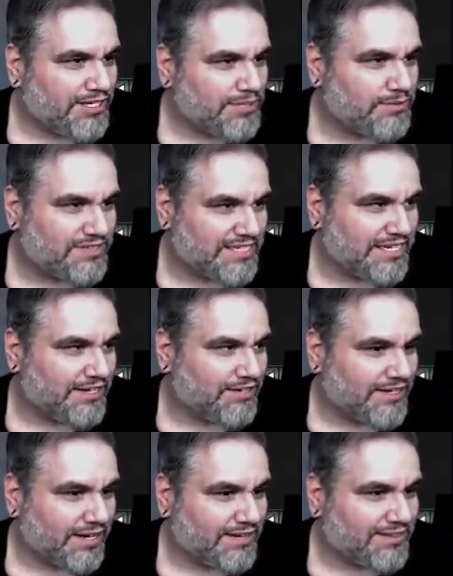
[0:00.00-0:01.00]
things we've seen in
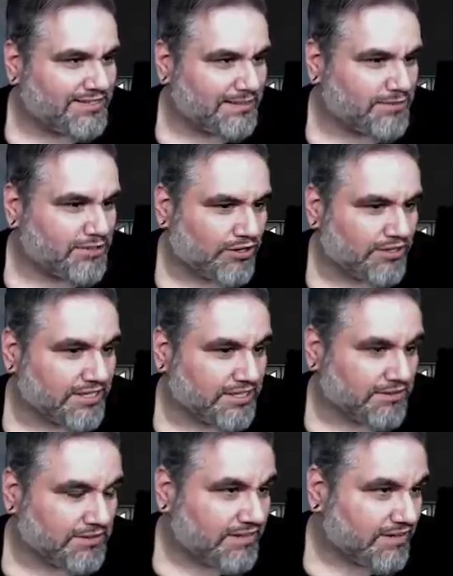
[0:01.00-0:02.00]
their deck, this seems hard to
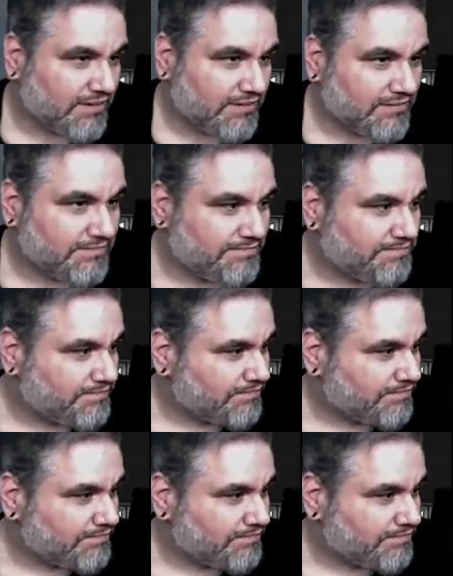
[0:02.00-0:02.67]
deal with. Yeah.